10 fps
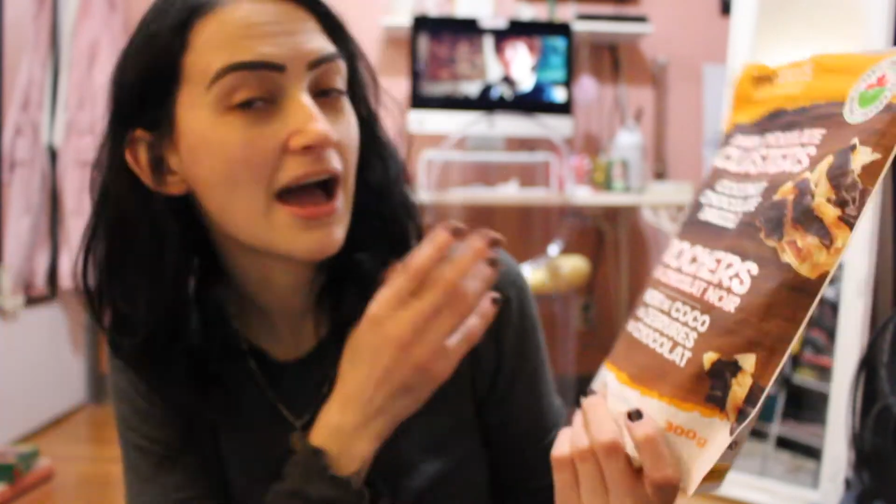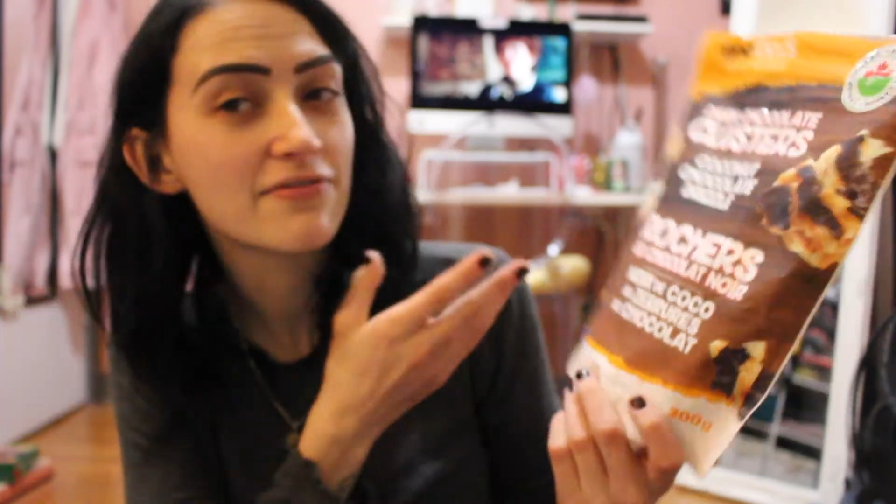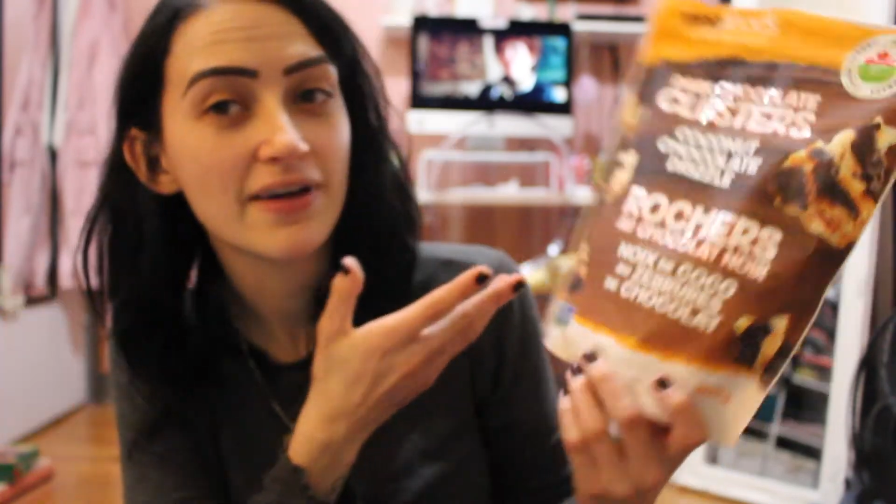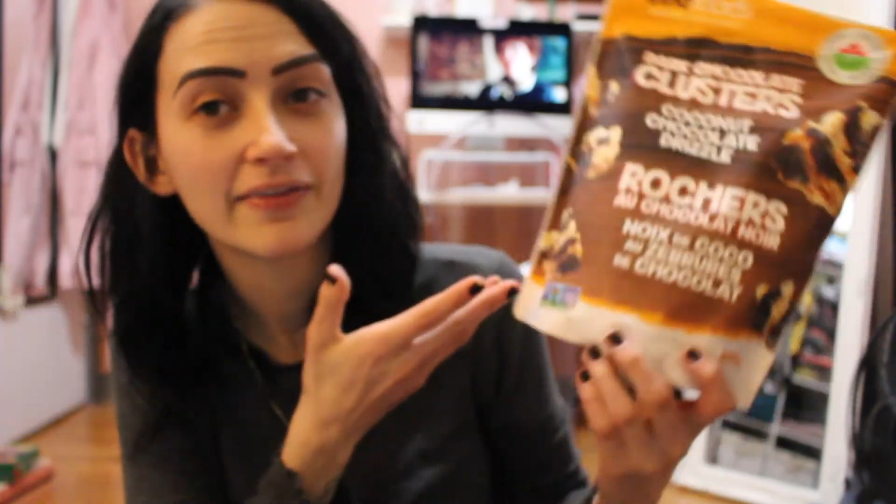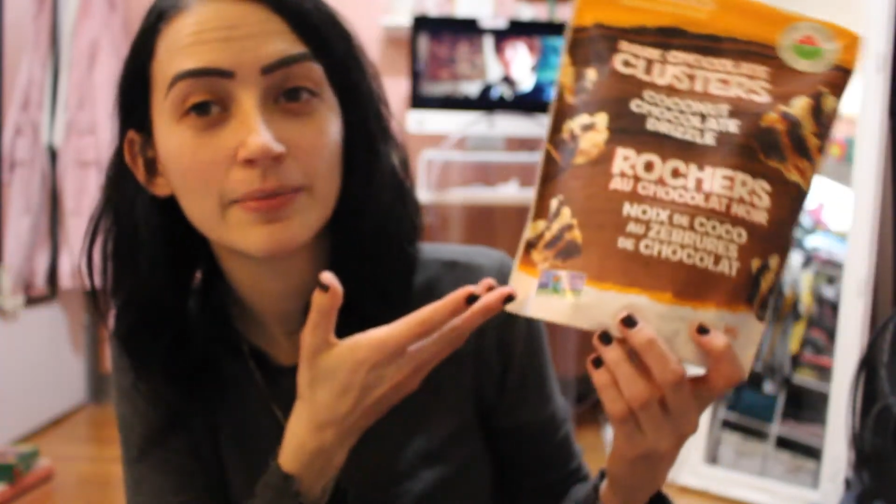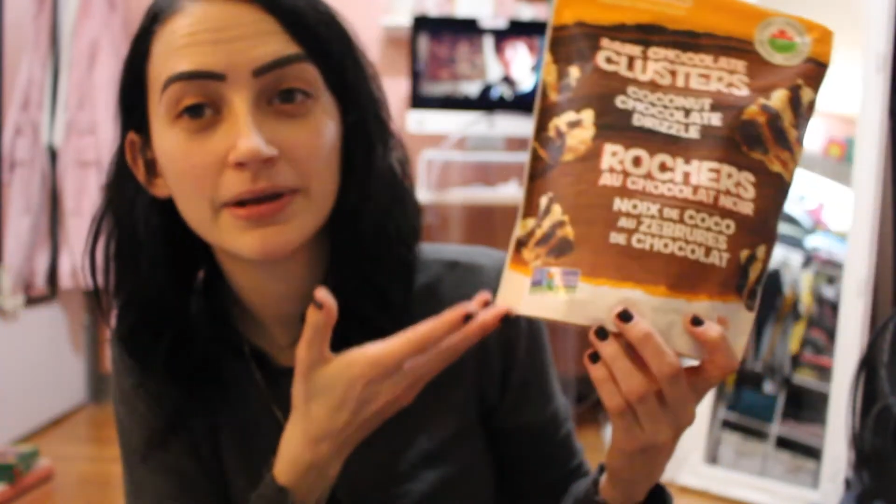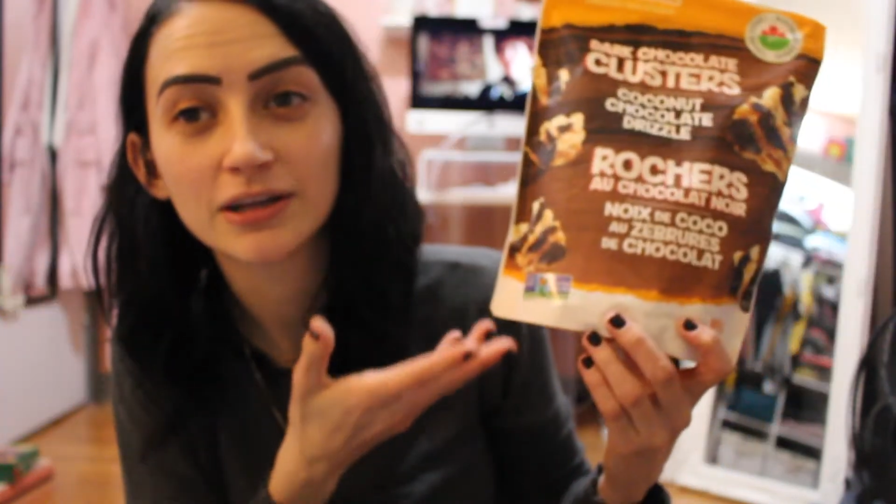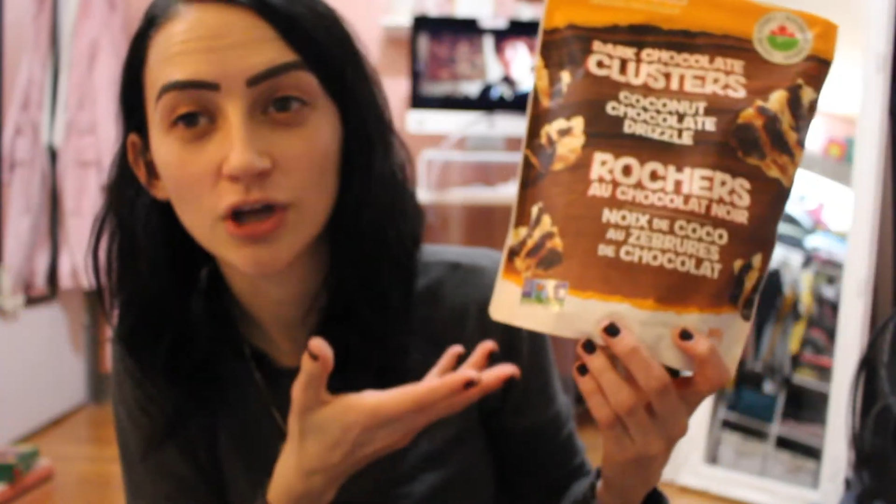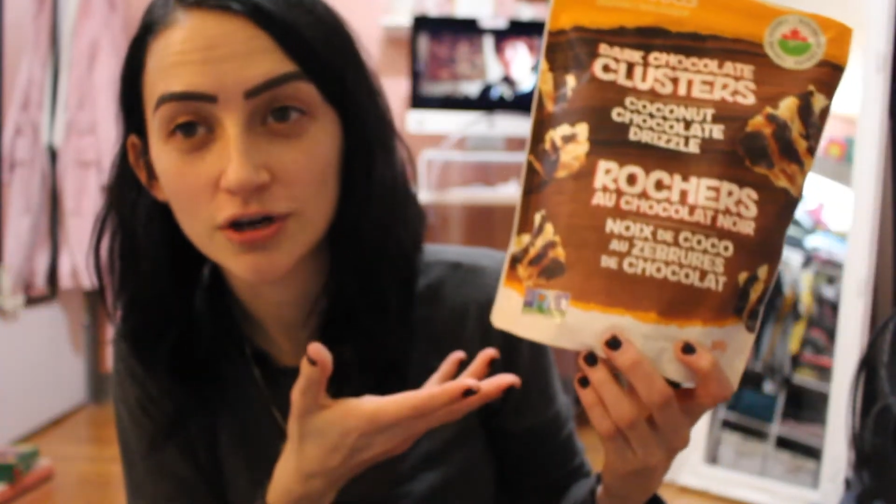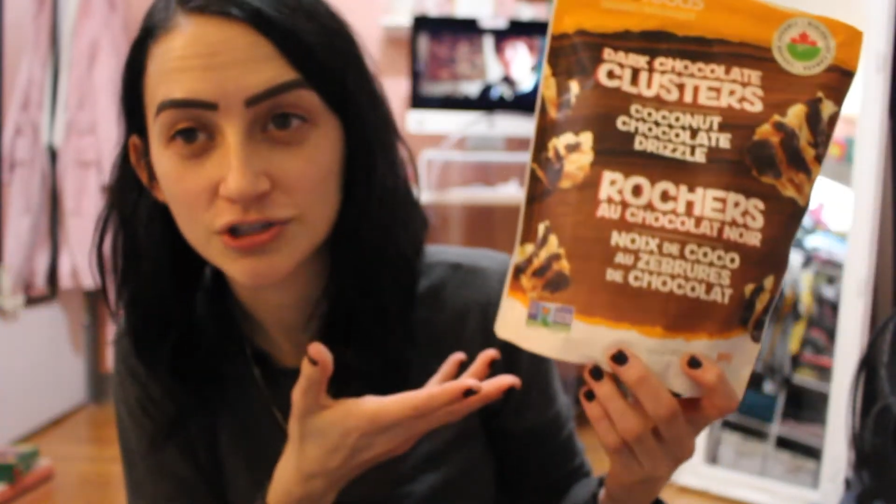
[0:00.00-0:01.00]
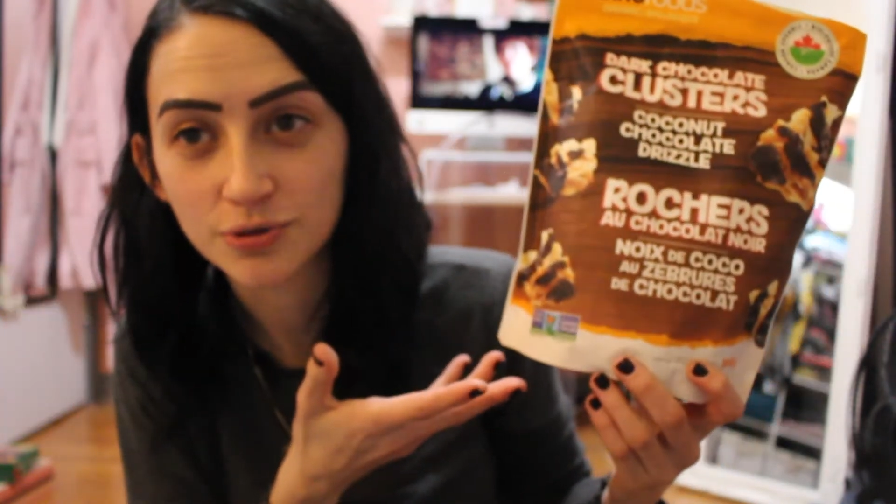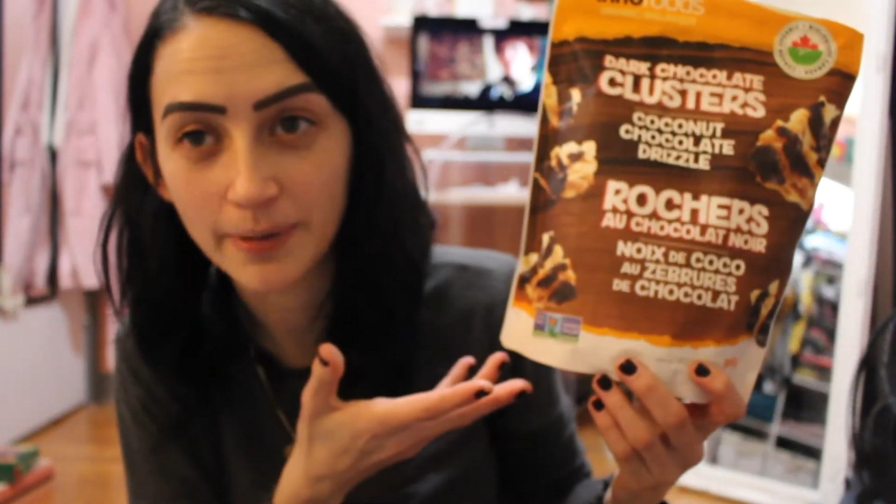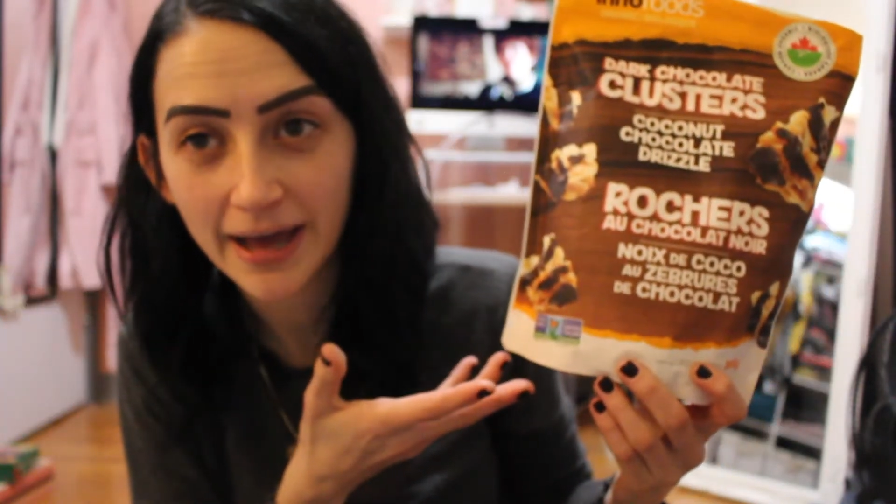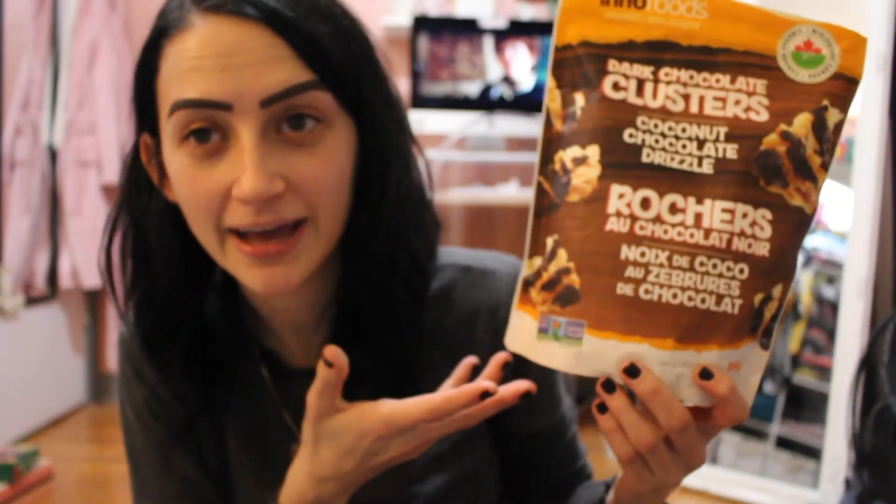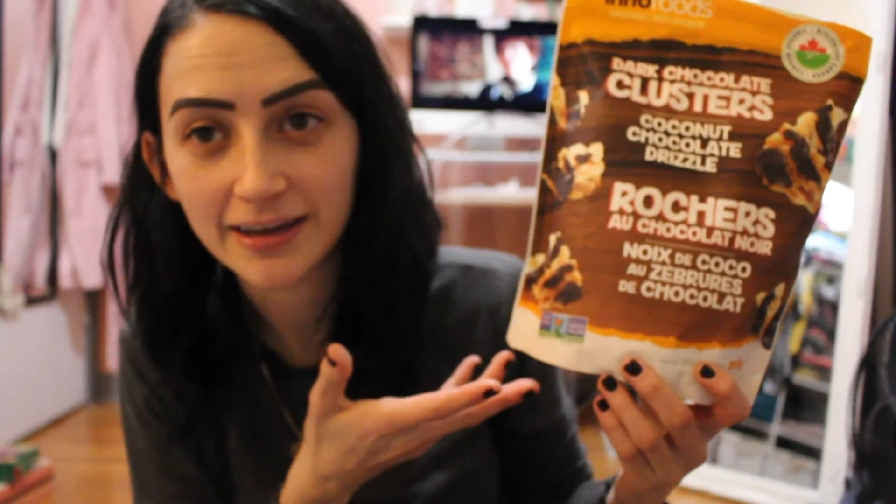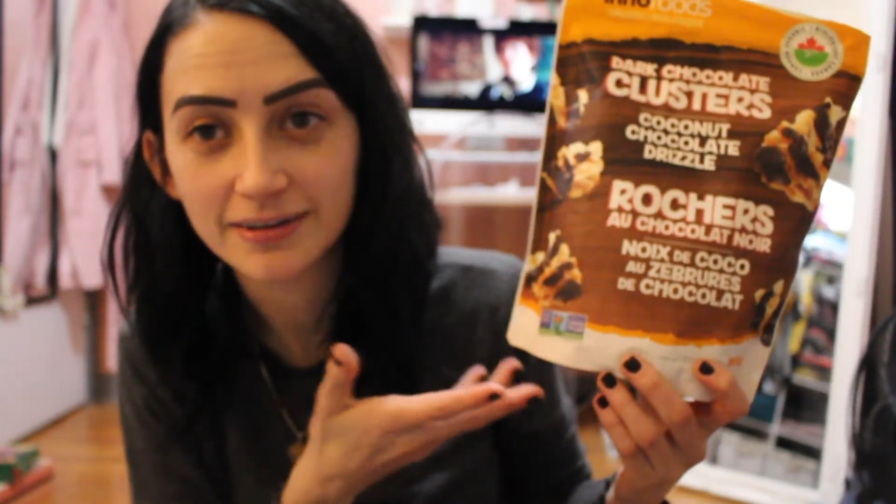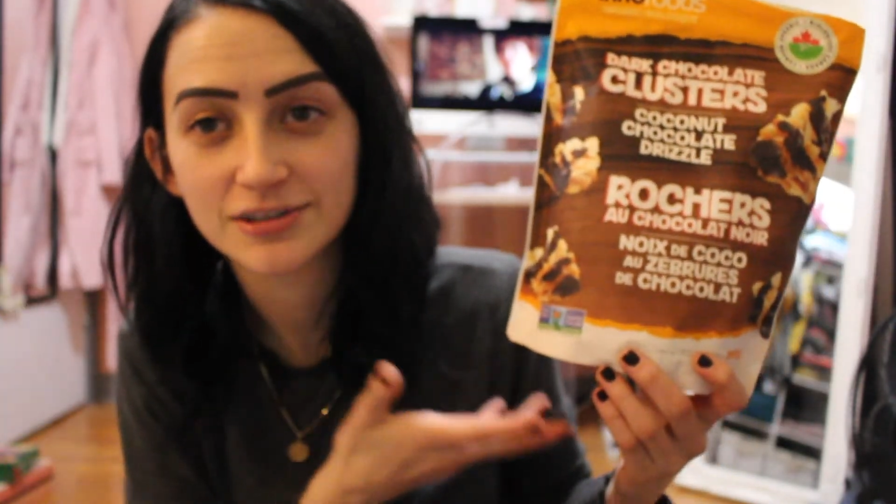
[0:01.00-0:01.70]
I found them in a larger bag,